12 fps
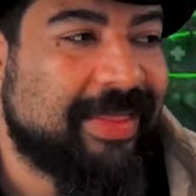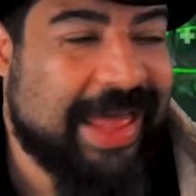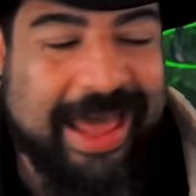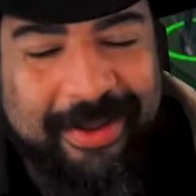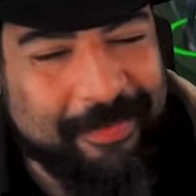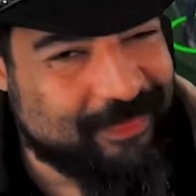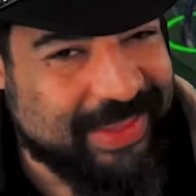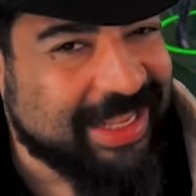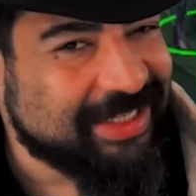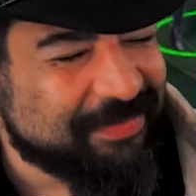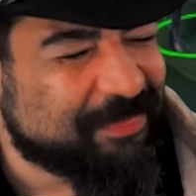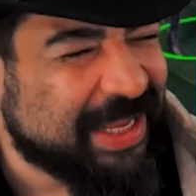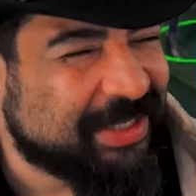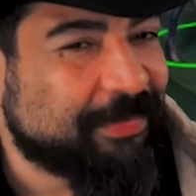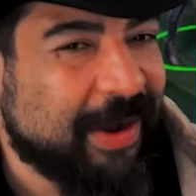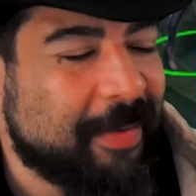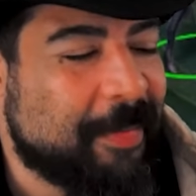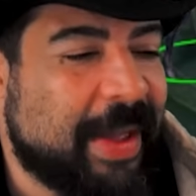and that'll that's that's
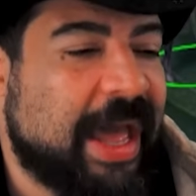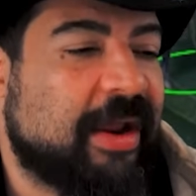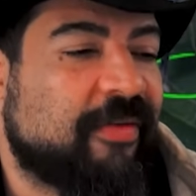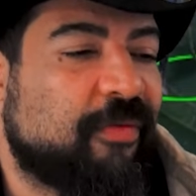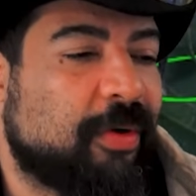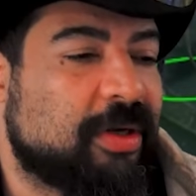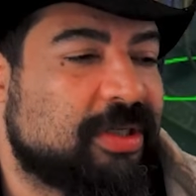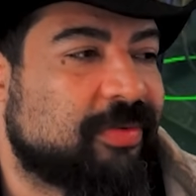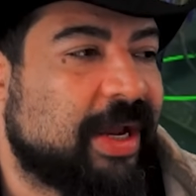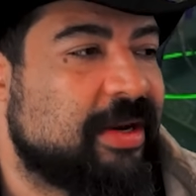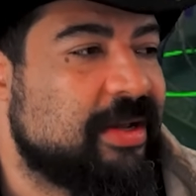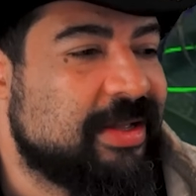problematic for us, right?